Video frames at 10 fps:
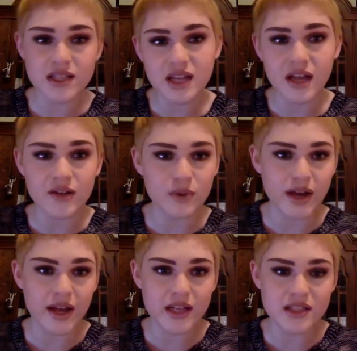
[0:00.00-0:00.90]
That's kind of
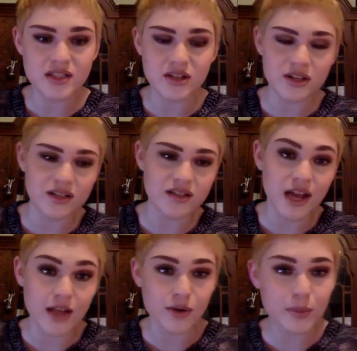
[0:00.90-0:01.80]
why I started
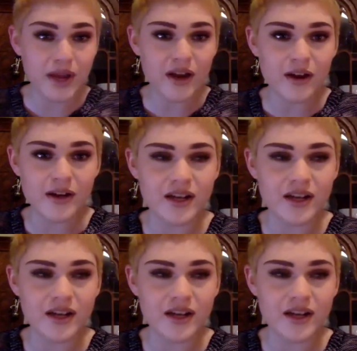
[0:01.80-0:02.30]
Gallery Baird.